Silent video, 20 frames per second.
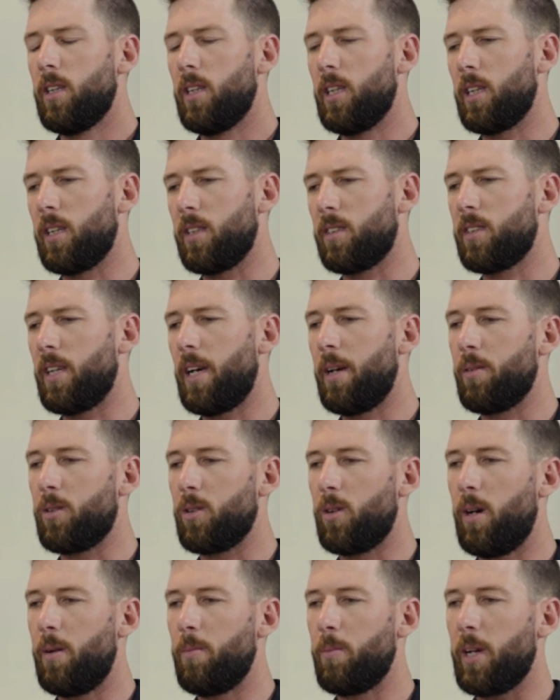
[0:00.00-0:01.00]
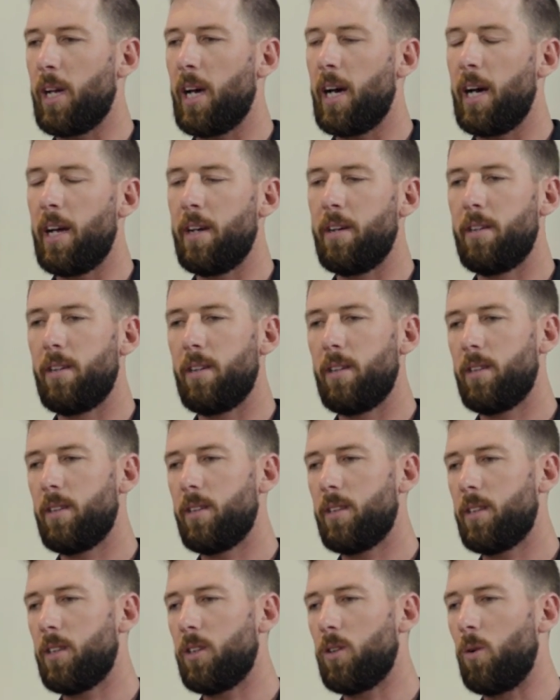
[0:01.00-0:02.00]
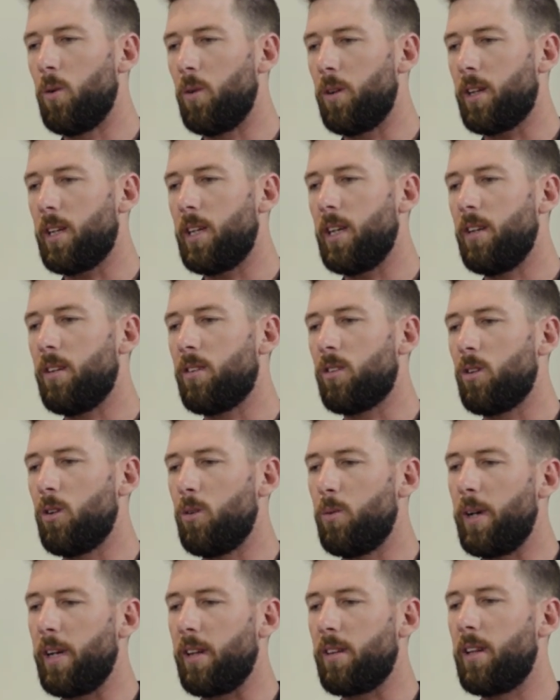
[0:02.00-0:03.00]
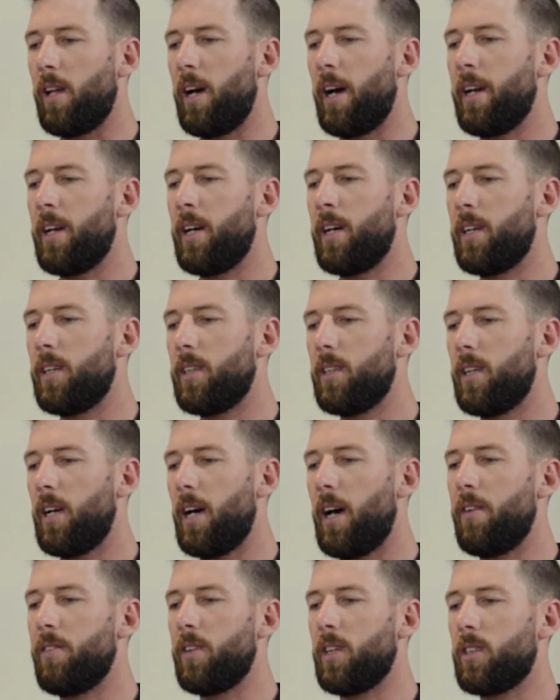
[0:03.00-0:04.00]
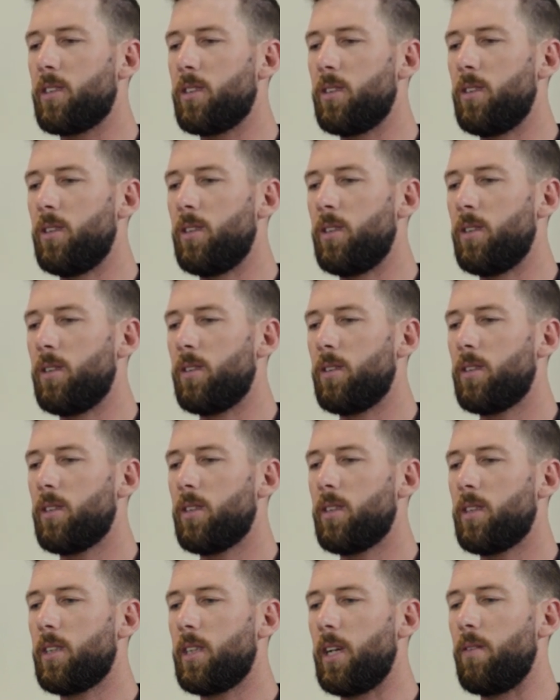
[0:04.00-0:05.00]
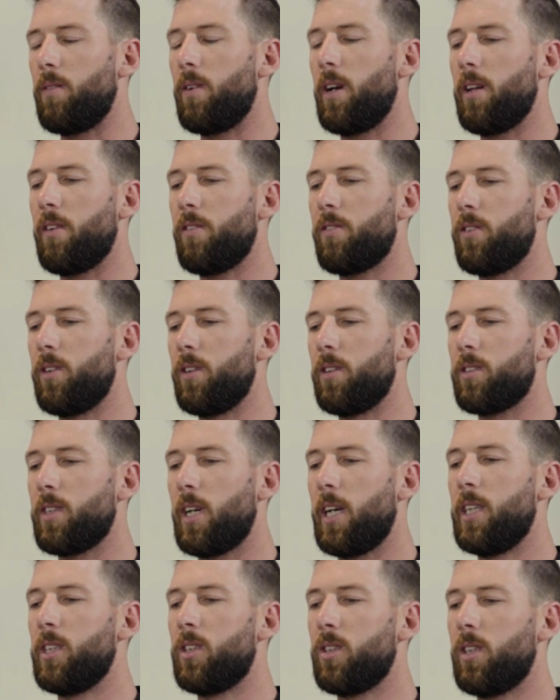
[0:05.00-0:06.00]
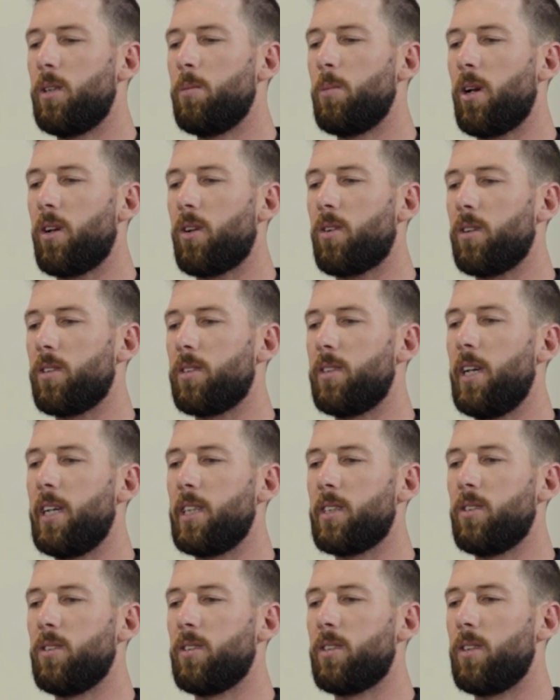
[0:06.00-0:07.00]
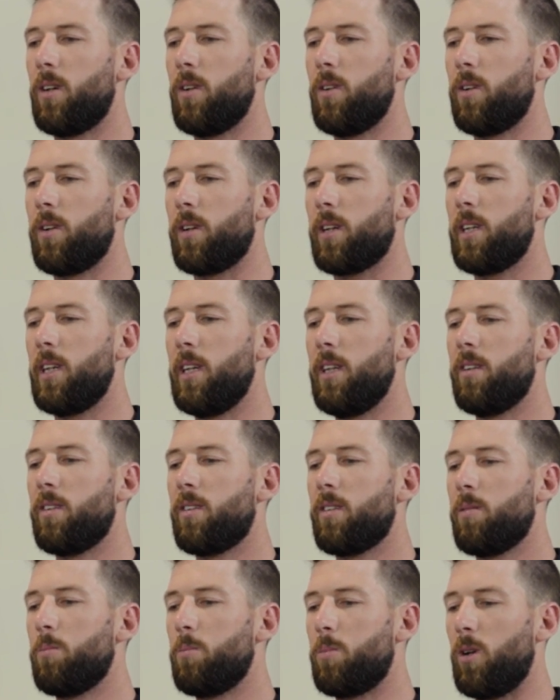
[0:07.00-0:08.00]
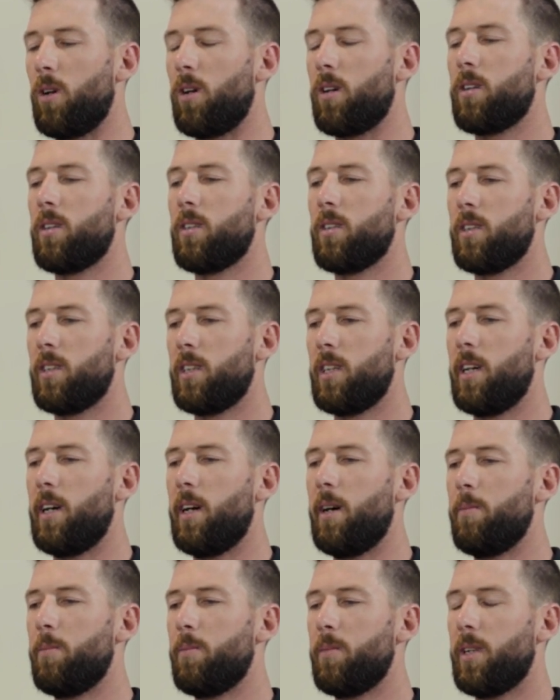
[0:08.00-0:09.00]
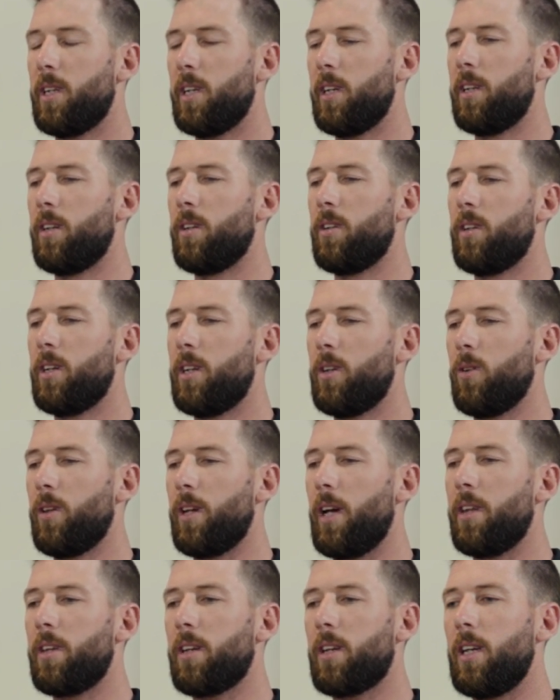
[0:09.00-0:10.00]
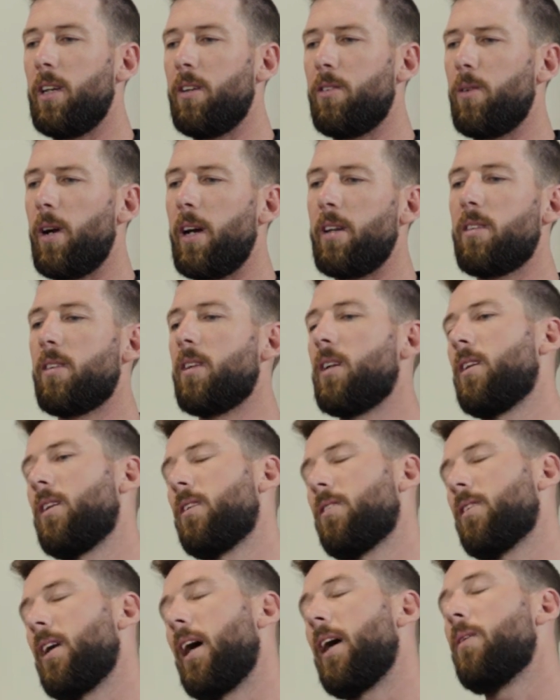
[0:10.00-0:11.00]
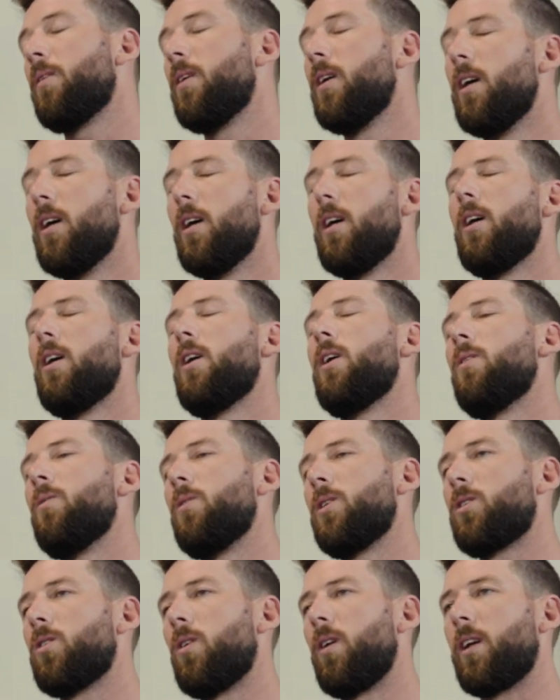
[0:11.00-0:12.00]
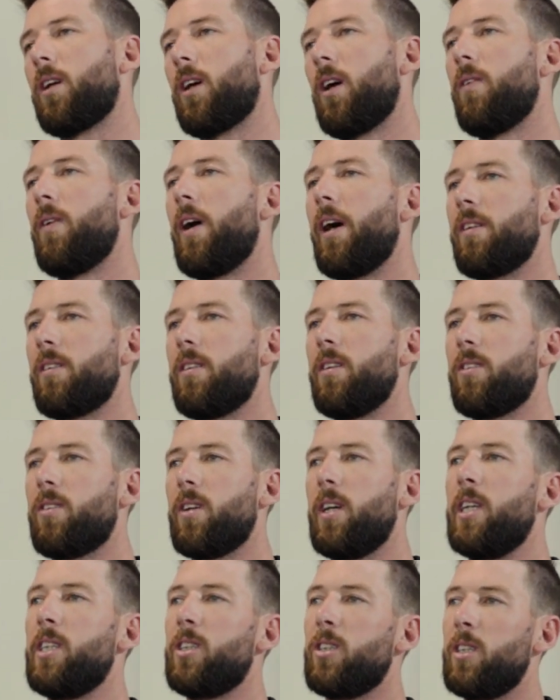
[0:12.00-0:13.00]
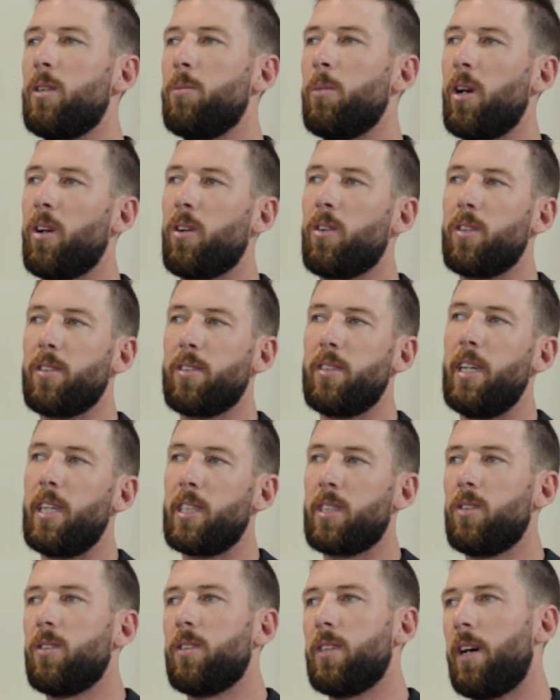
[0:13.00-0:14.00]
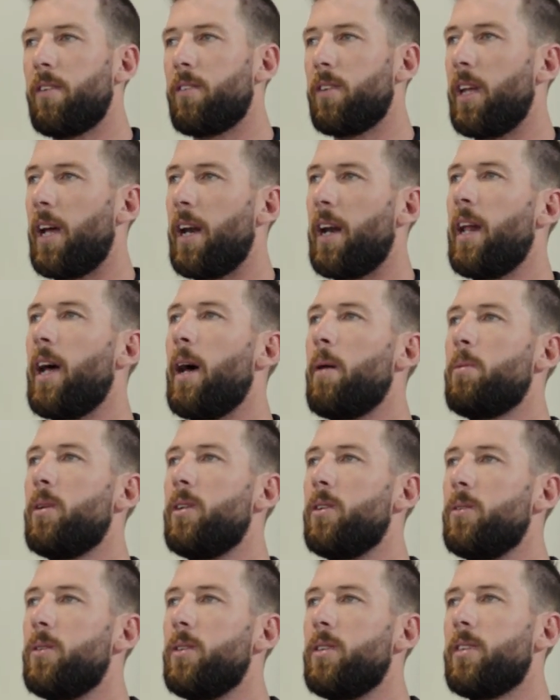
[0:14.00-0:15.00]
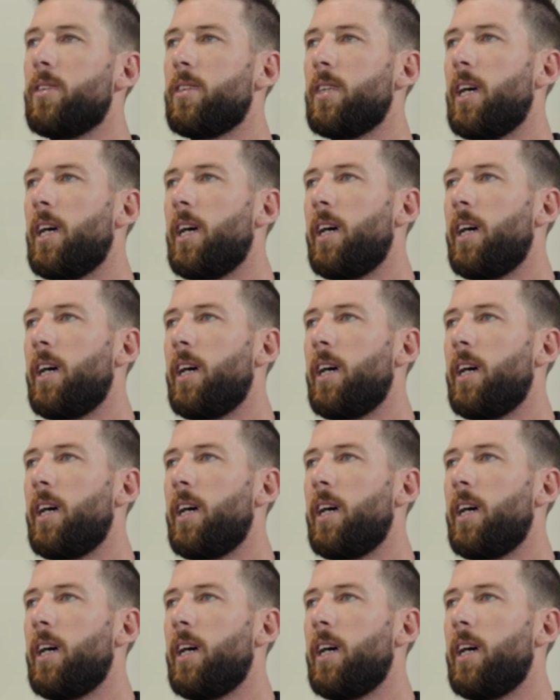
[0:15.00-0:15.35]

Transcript: at the same time, we had all the kids 2 weeks later having to get ready for Australian Junior Motocross Nationals. So a lot of kids, Brock and all the other kids racing in the state, were trying to go race in Australian Junior Motocross Nationals after that had happened. It was